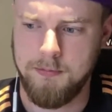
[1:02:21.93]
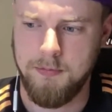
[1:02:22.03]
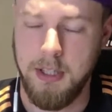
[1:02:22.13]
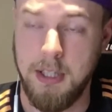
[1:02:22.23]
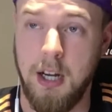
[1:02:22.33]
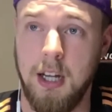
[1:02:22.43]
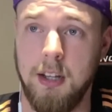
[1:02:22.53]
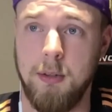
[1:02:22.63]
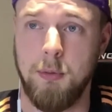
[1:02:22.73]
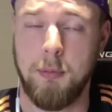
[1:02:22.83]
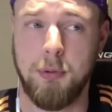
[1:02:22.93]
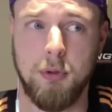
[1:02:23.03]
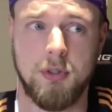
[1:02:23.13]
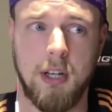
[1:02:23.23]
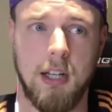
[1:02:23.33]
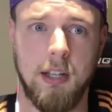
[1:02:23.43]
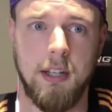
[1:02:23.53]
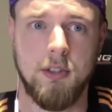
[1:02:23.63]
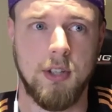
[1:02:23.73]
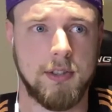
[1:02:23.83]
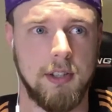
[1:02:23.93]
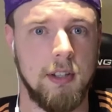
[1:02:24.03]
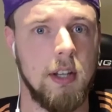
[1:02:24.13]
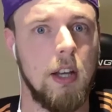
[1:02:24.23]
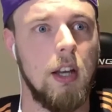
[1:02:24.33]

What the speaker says: with producer Ale and Justin.